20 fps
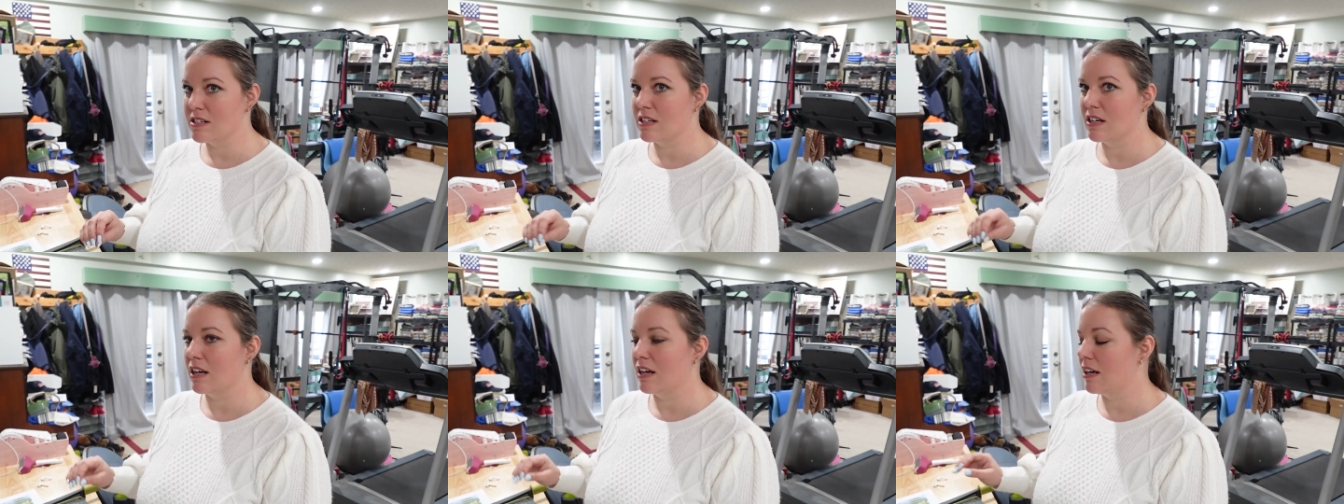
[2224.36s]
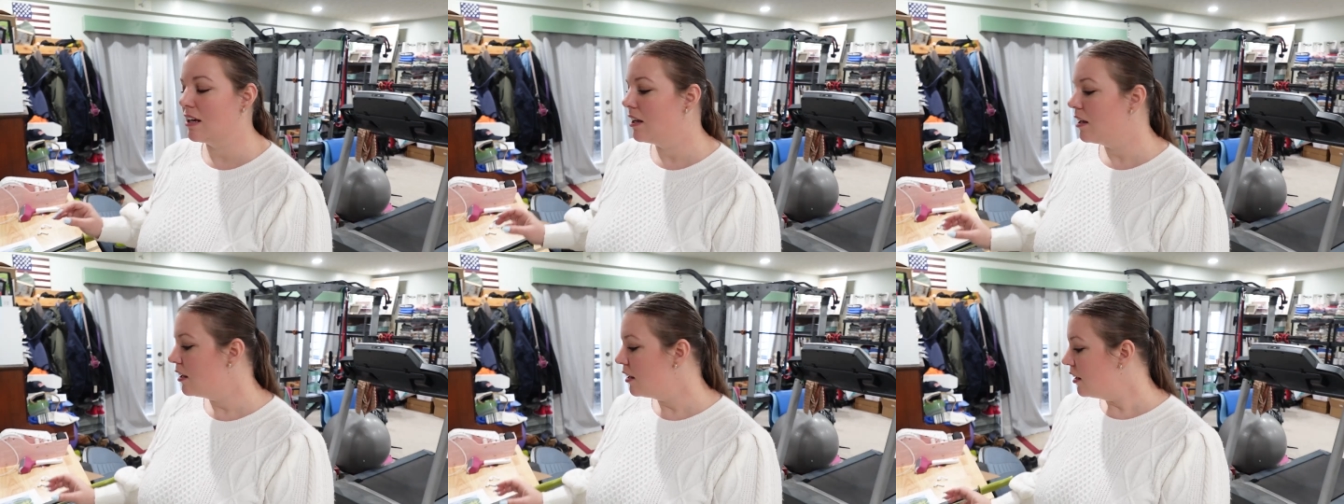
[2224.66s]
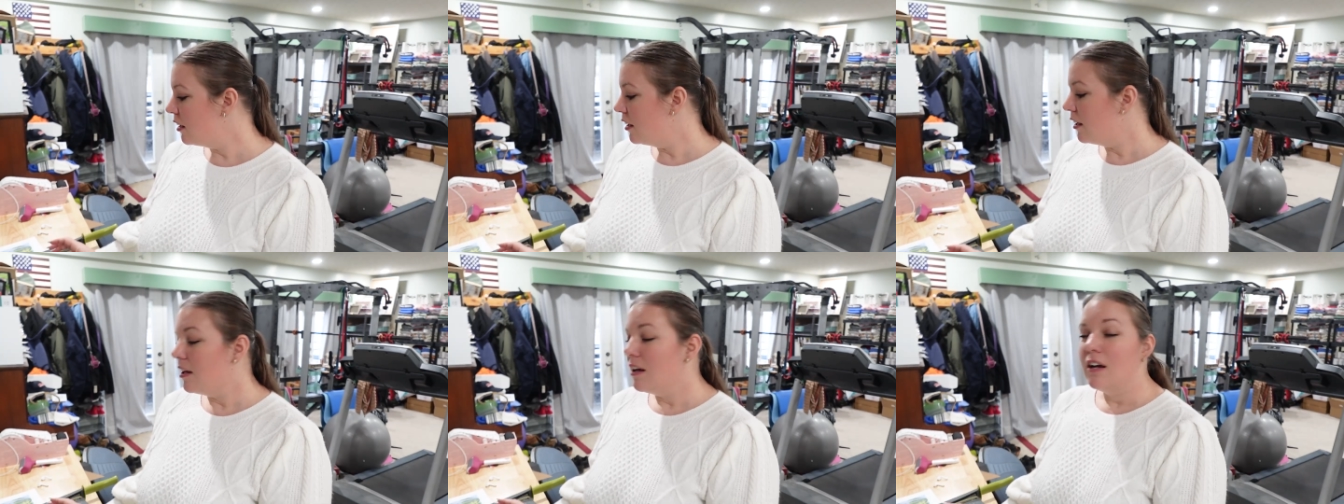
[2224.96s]
today.
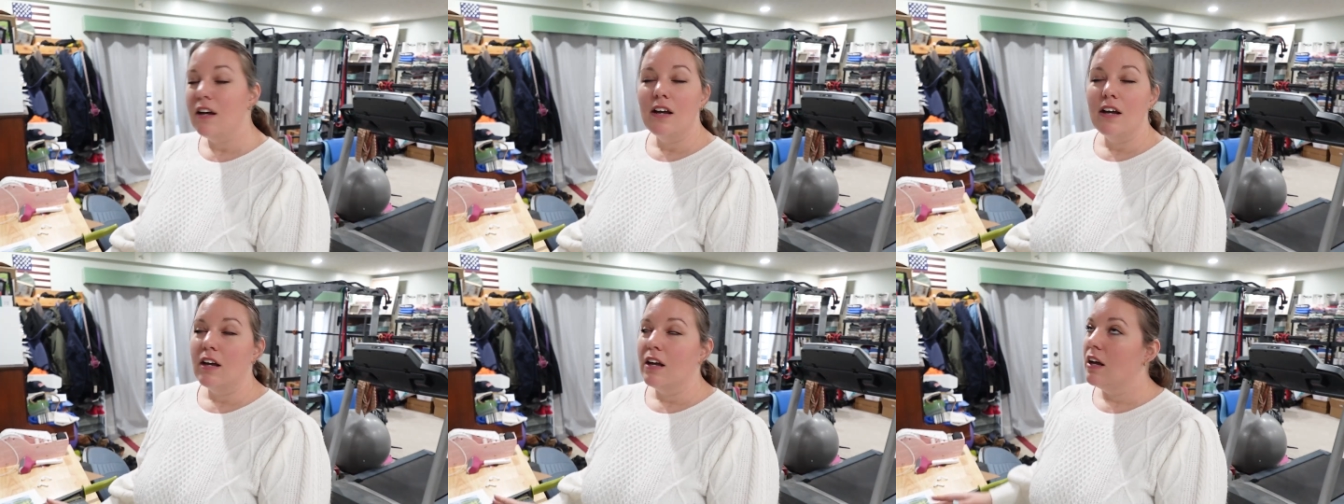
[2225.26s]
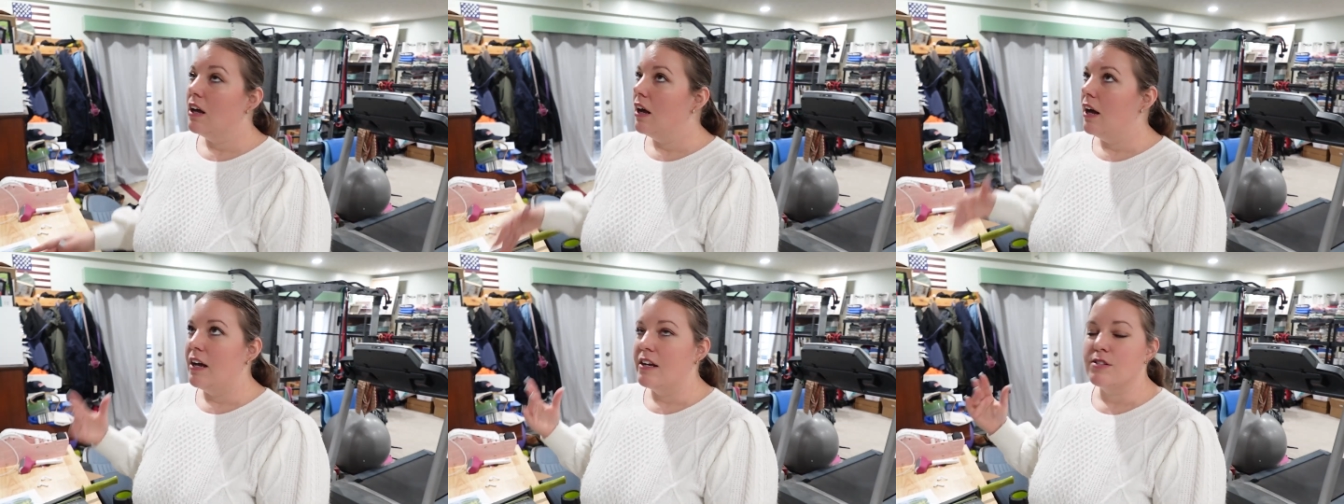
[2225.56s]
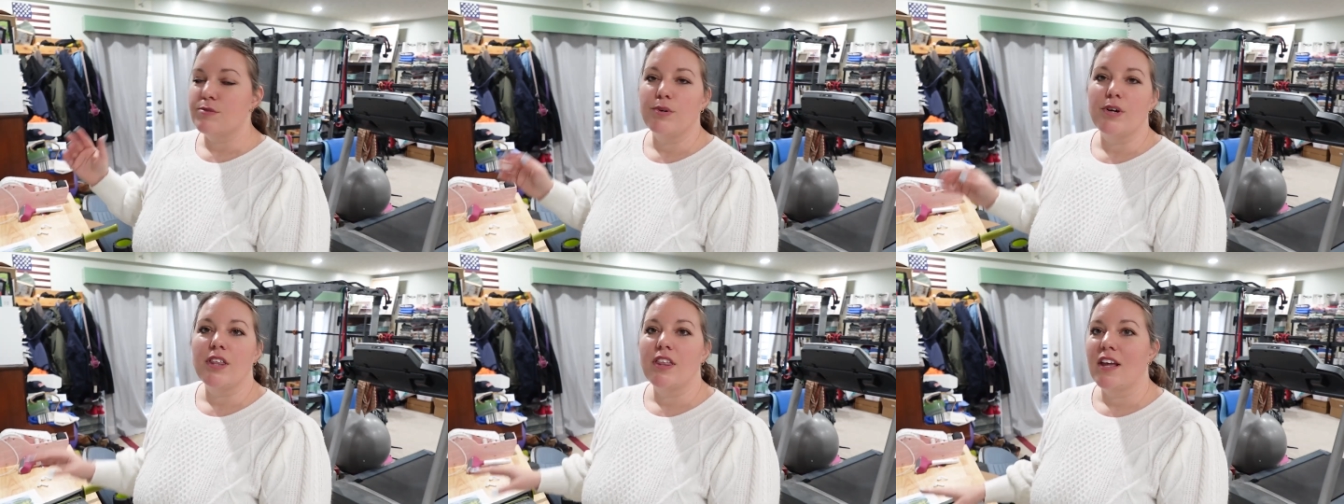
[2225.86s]

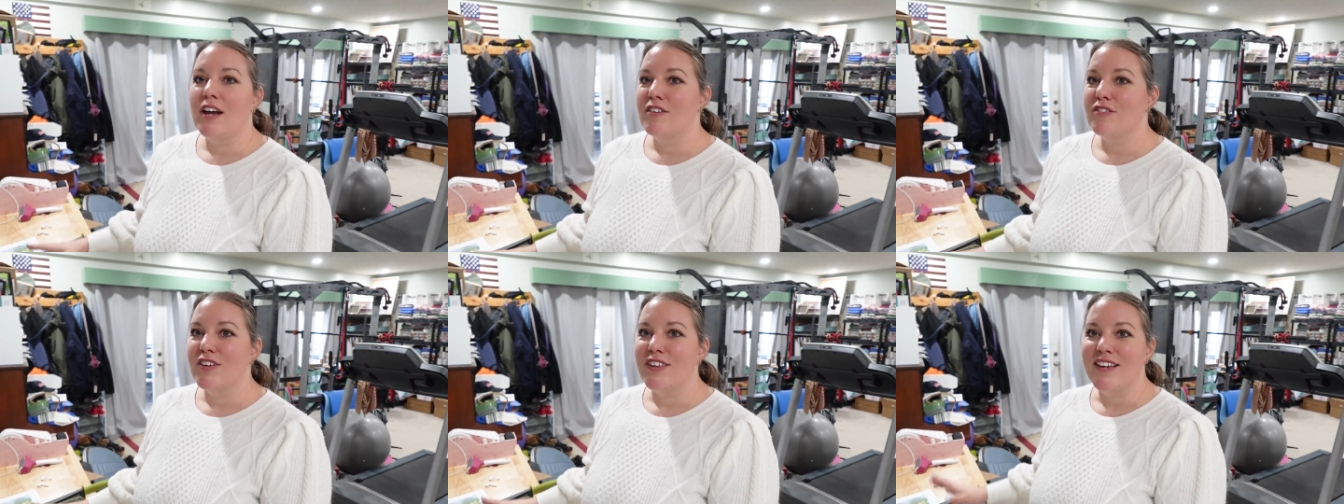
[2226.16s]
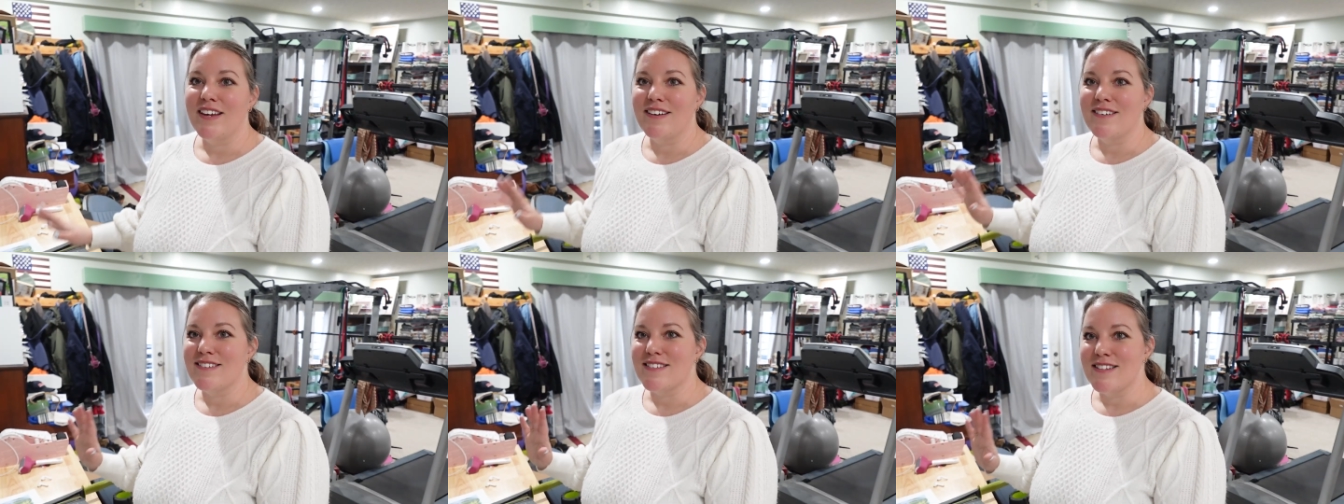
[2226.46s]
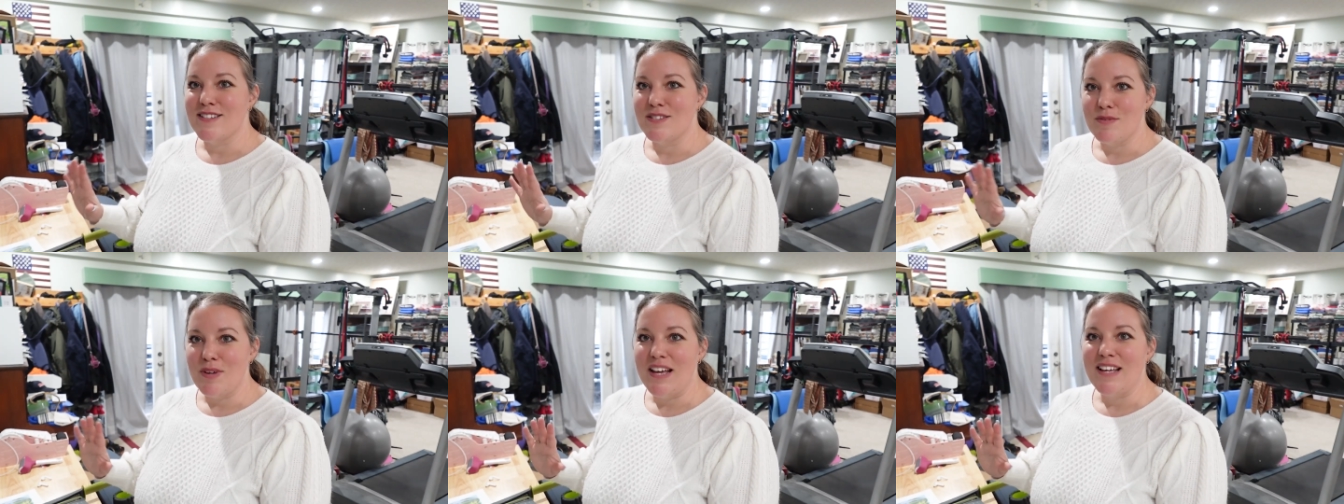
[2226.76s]
As with everything else,
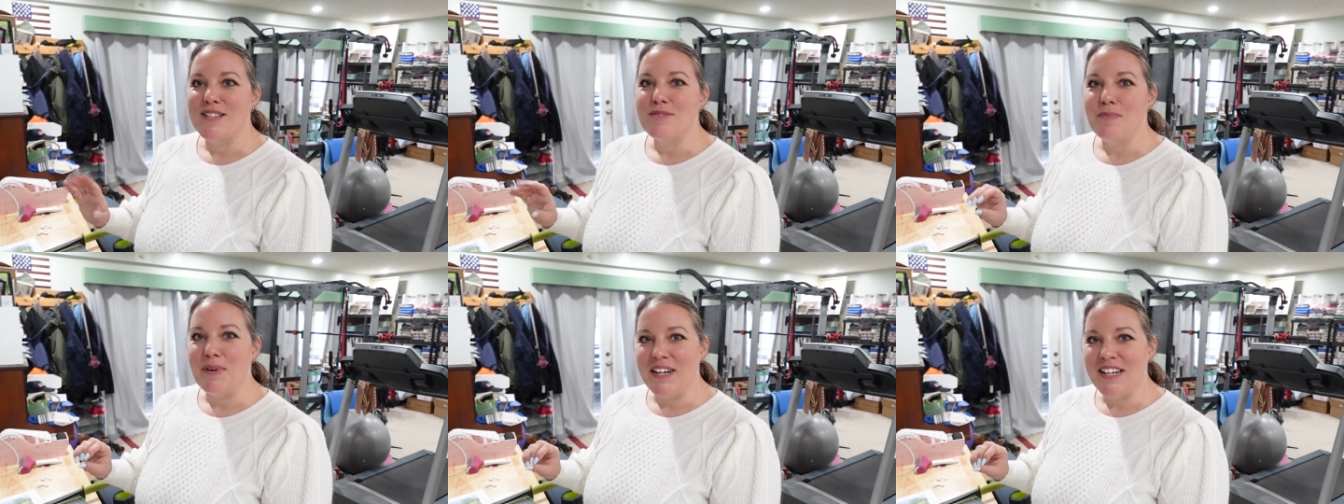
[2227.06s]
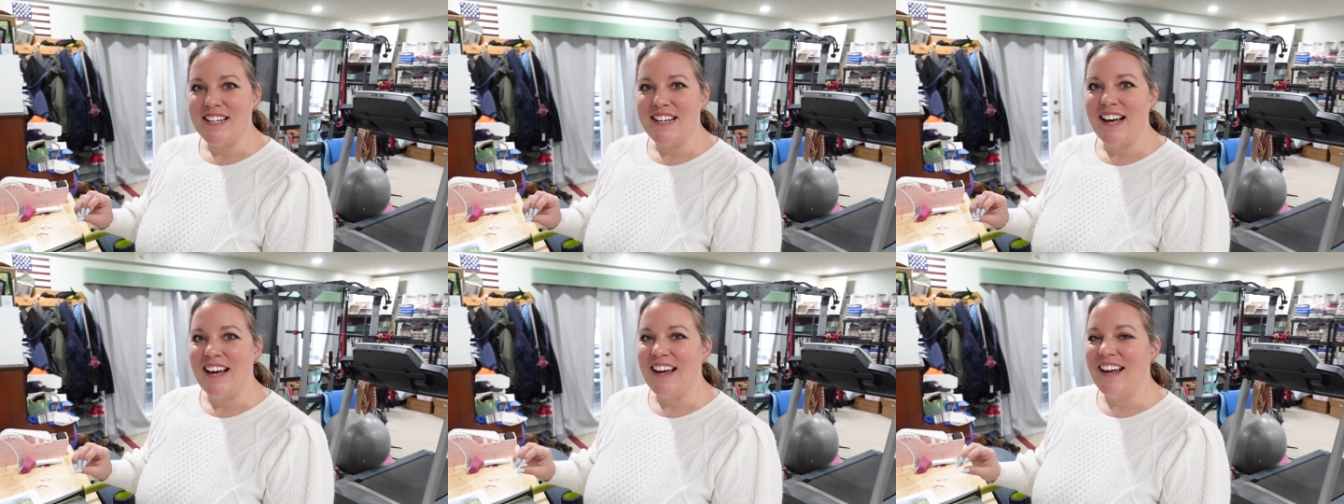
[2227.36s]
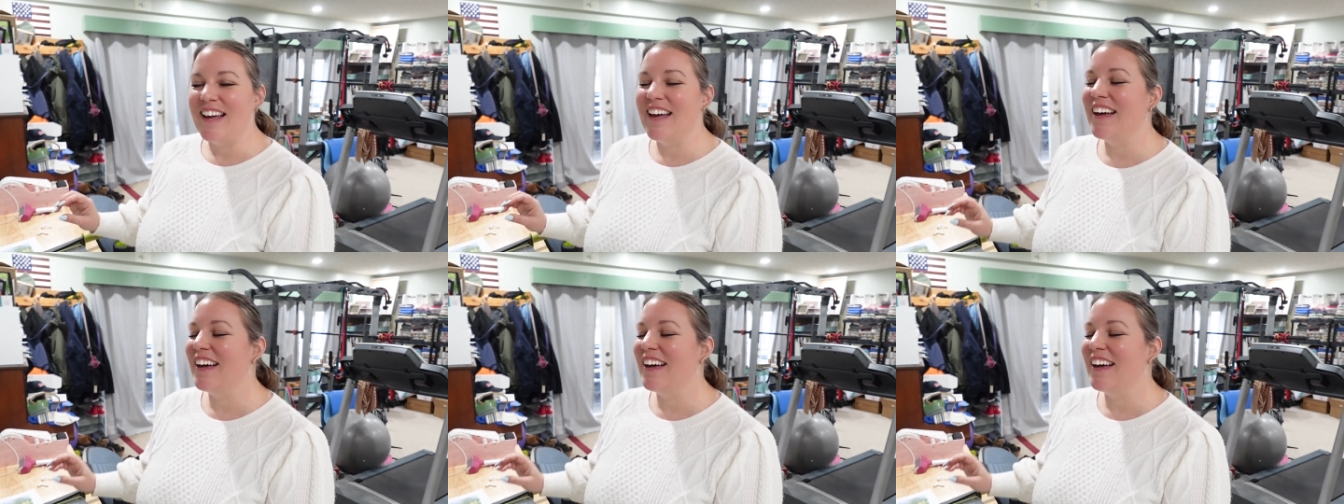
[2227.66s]
it's been a day.